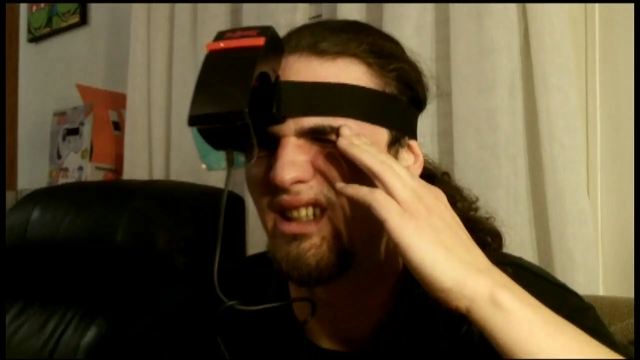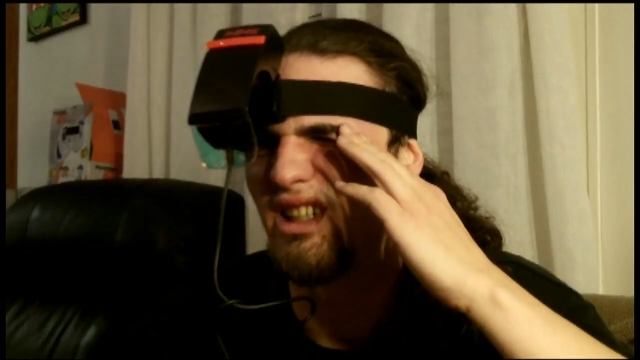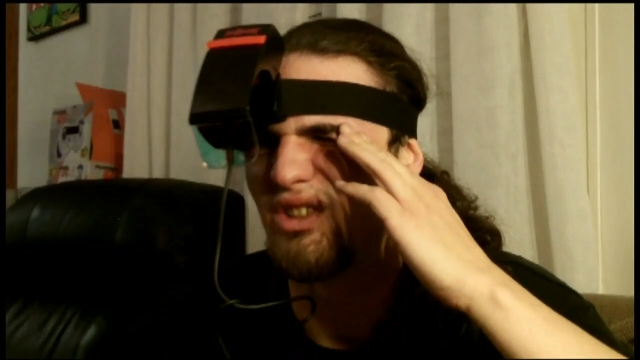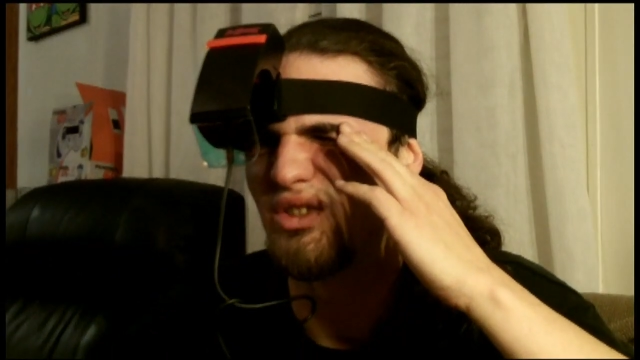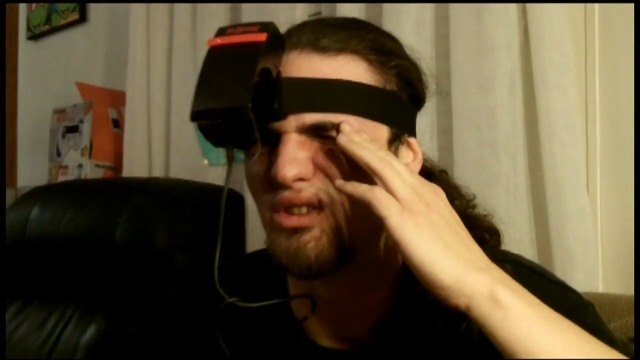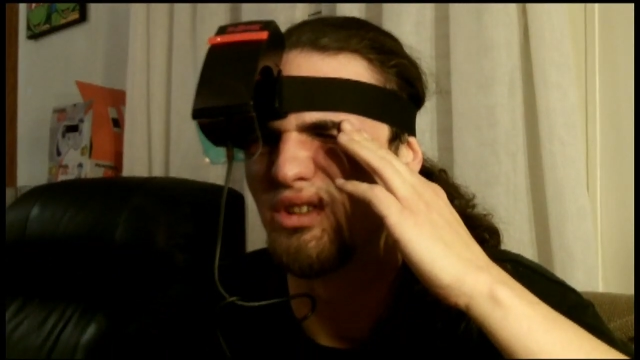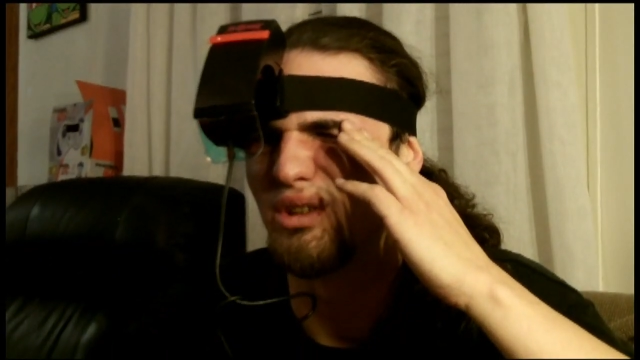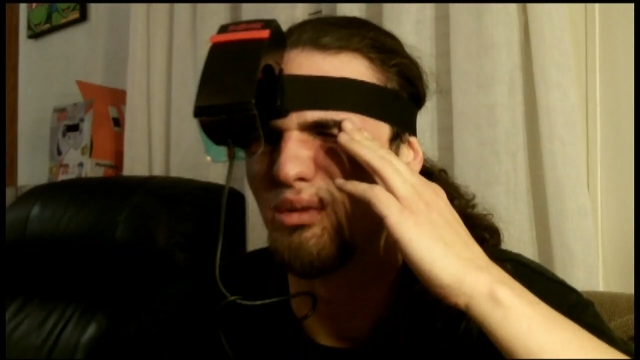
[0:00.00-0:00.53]
It's
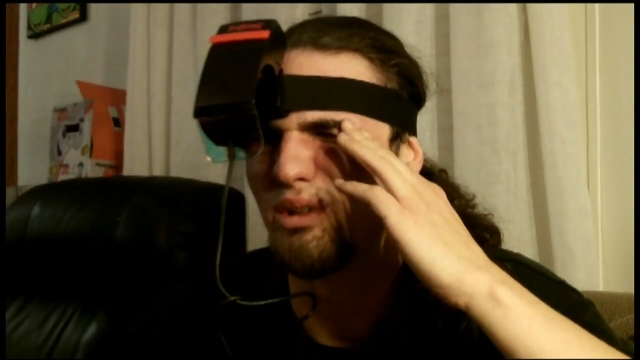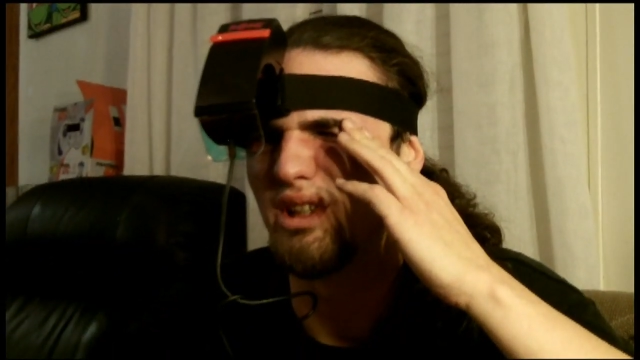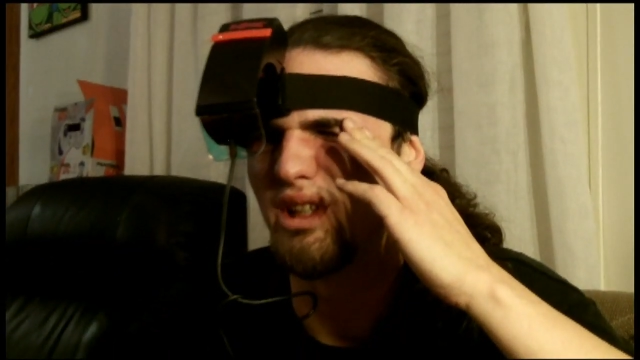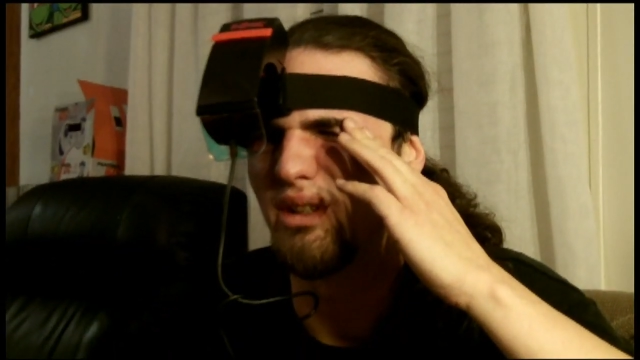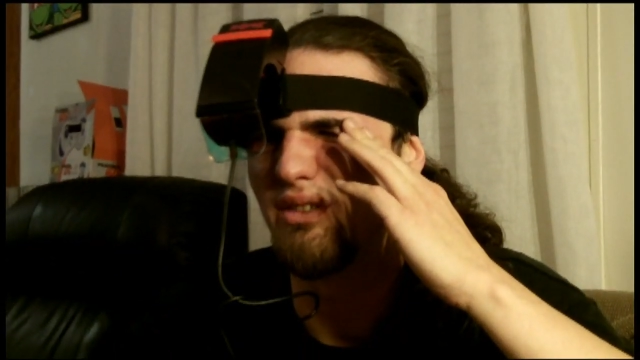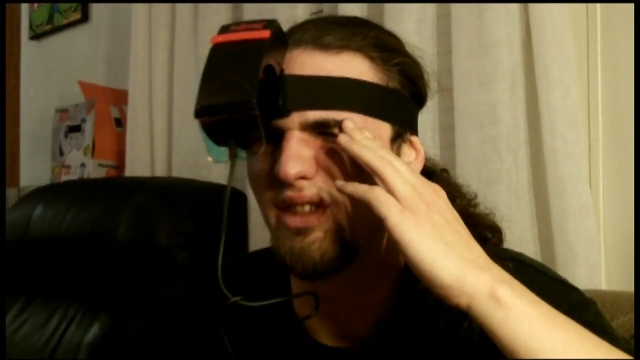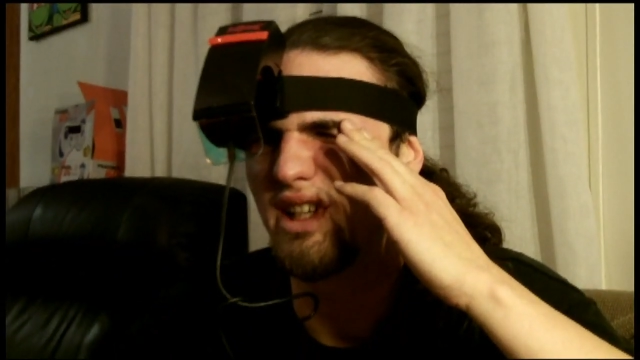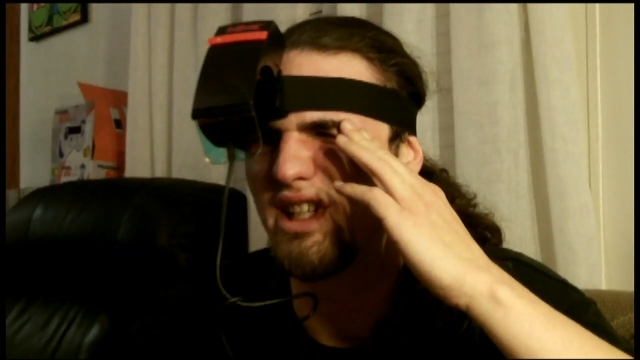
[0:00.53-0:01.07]
really
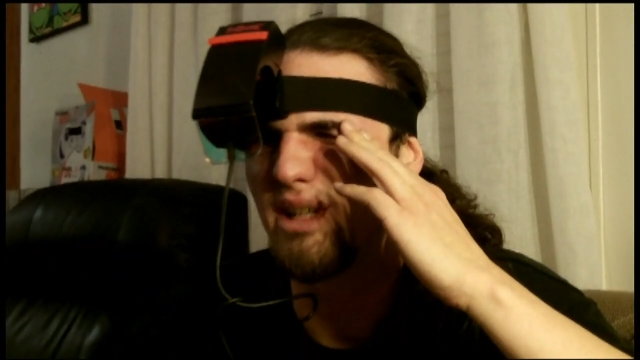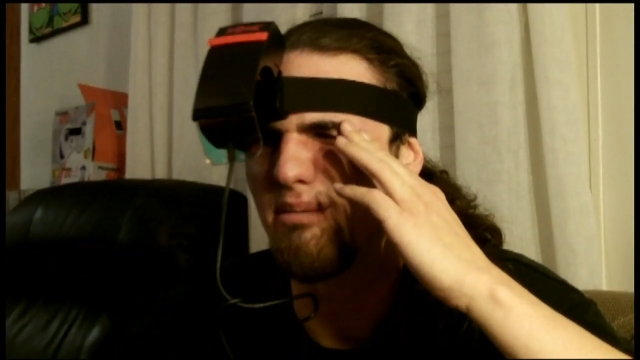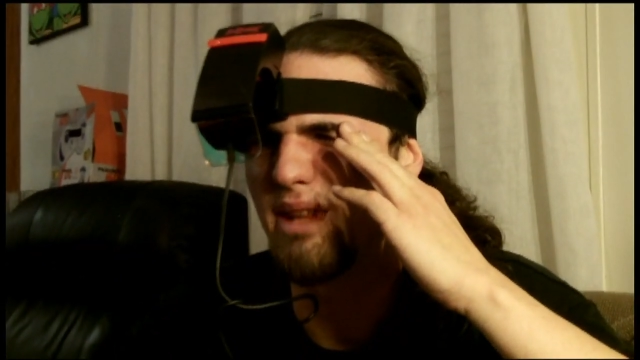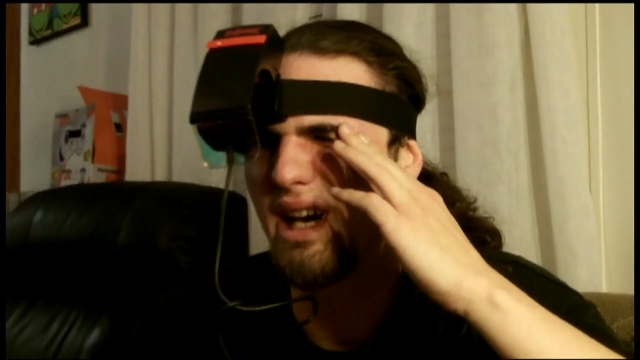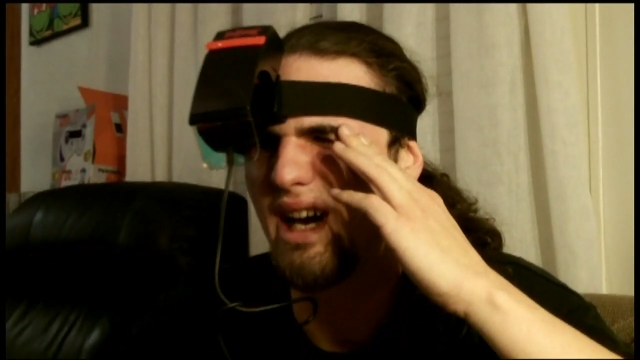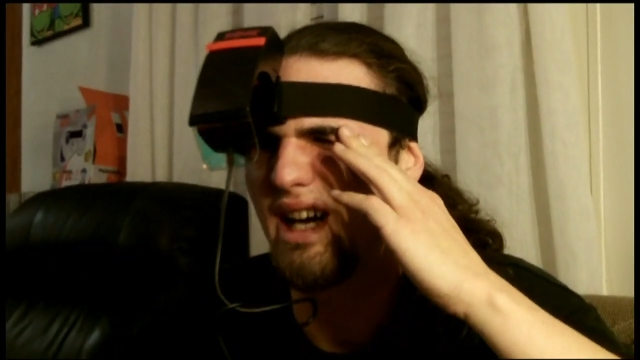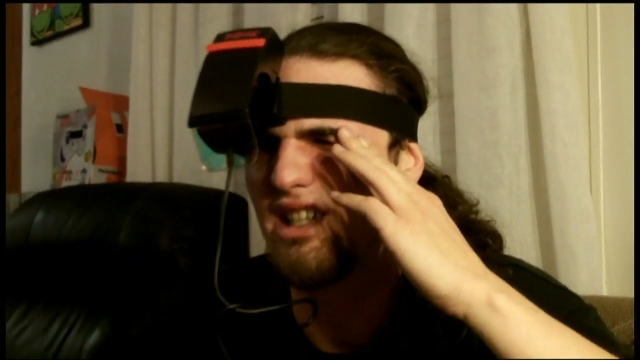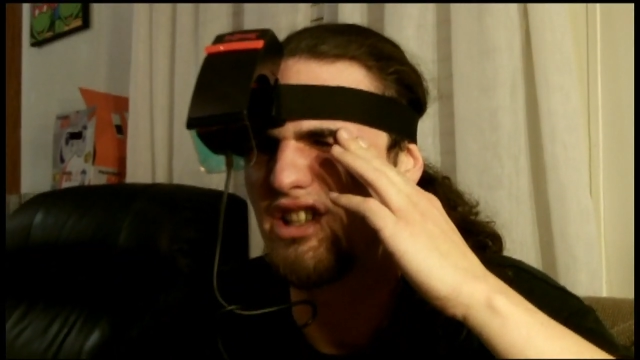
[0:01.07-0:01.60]
weird. If I keep the eye